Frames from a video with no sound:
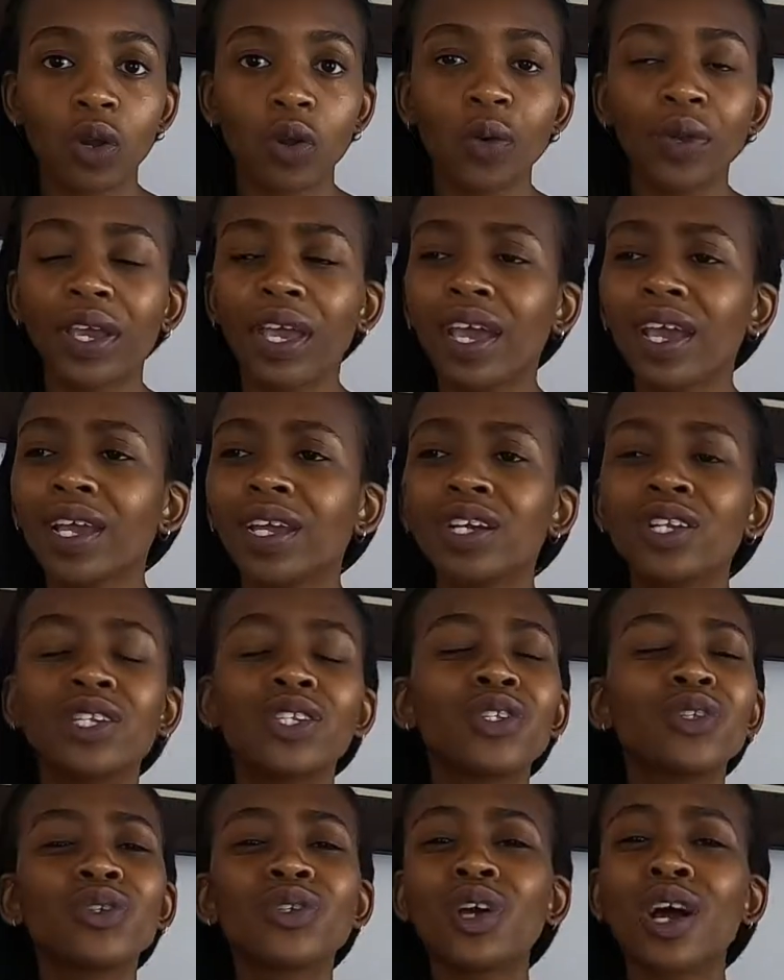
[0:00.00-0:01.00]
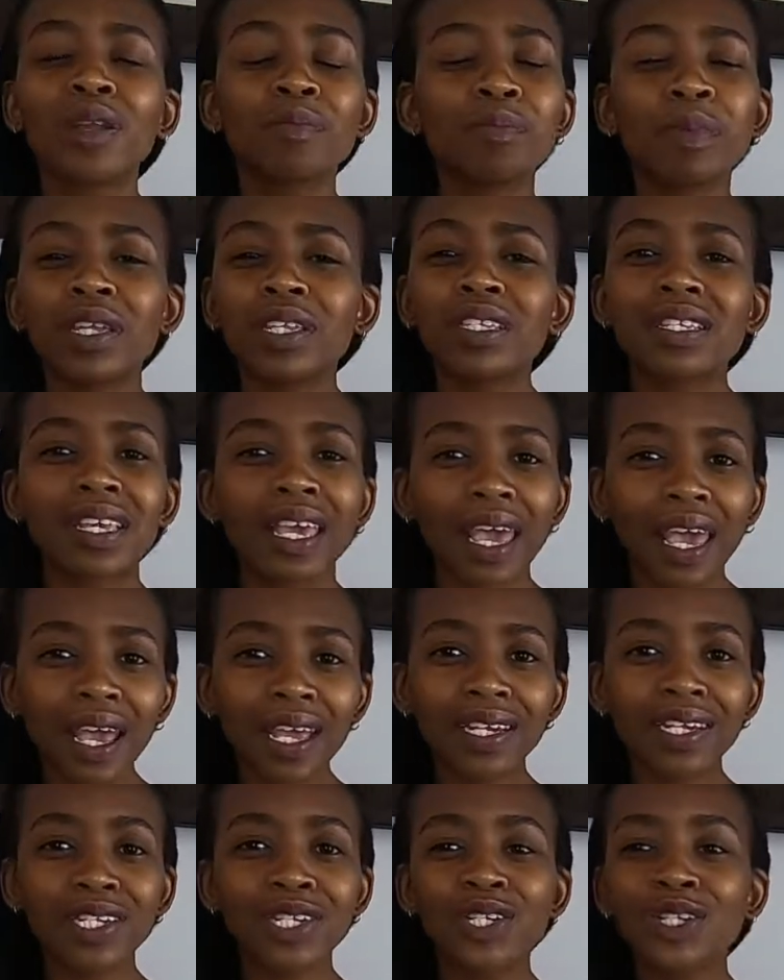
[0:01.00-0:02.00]
Okay, do not be
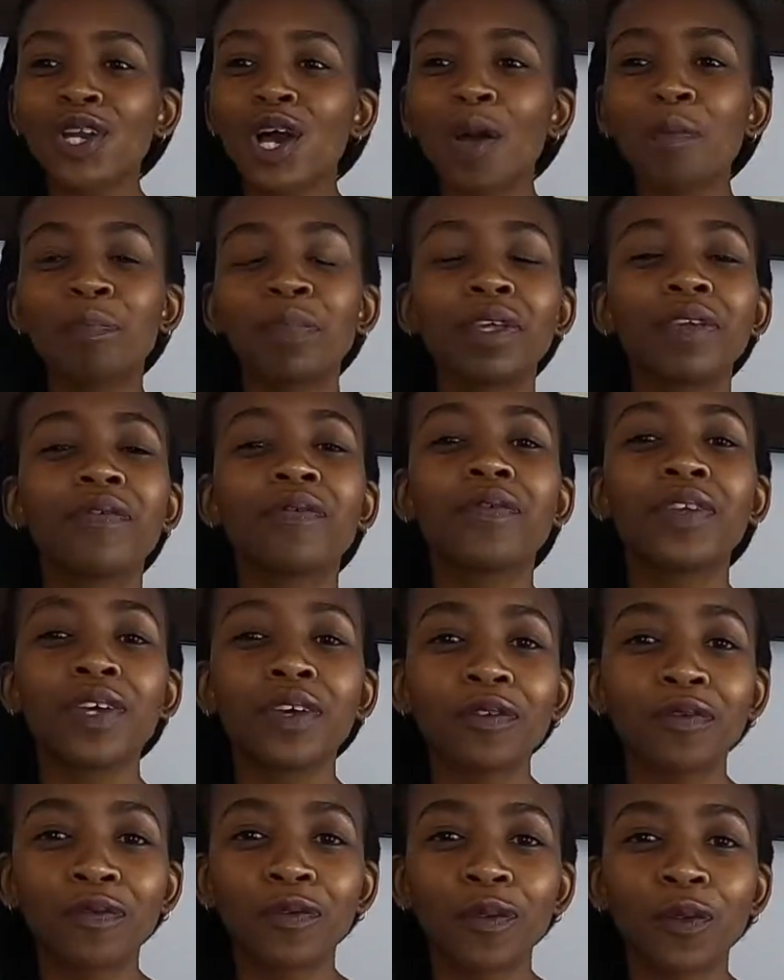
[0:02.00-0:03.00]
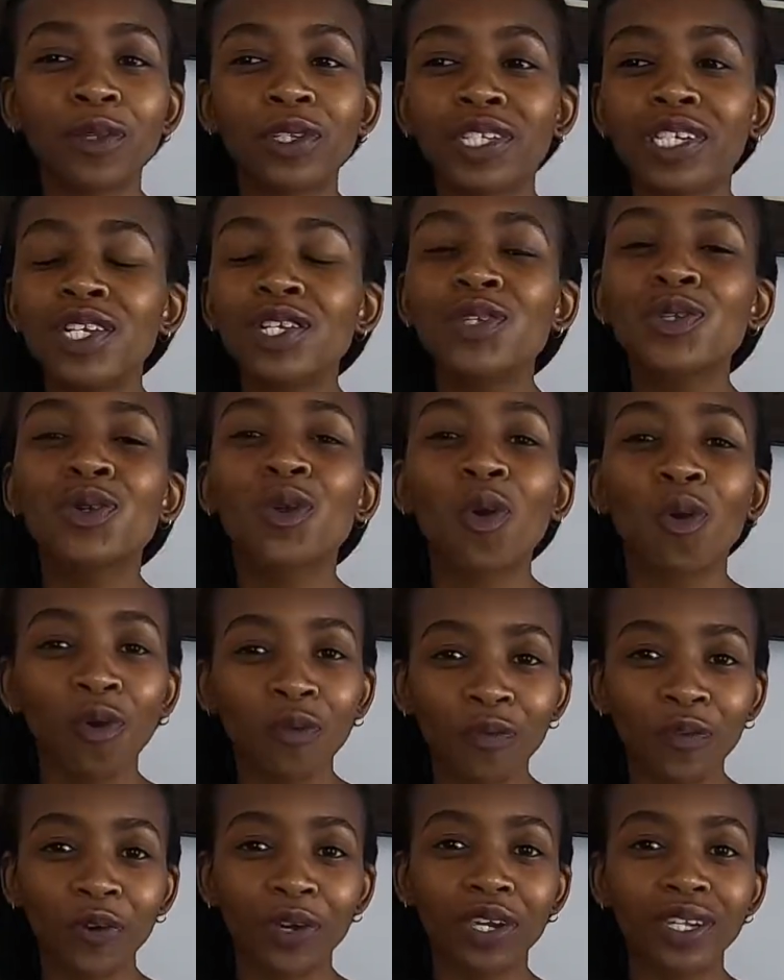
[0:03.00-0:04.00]
scared. Do not be fearful. Just
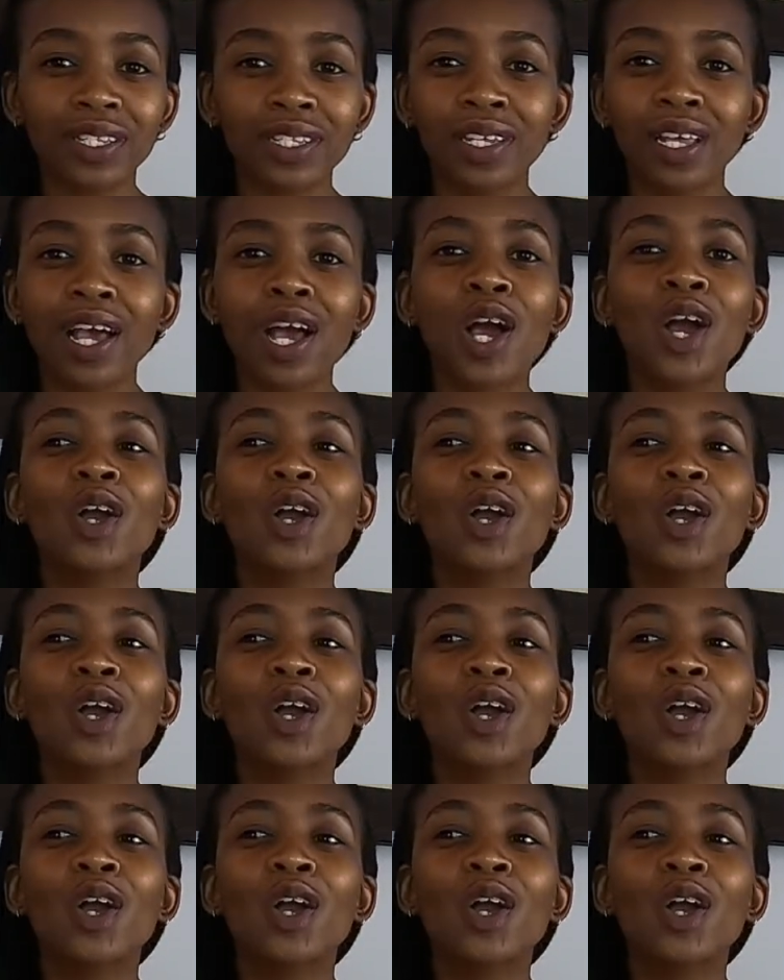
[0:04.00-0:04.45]
go for it.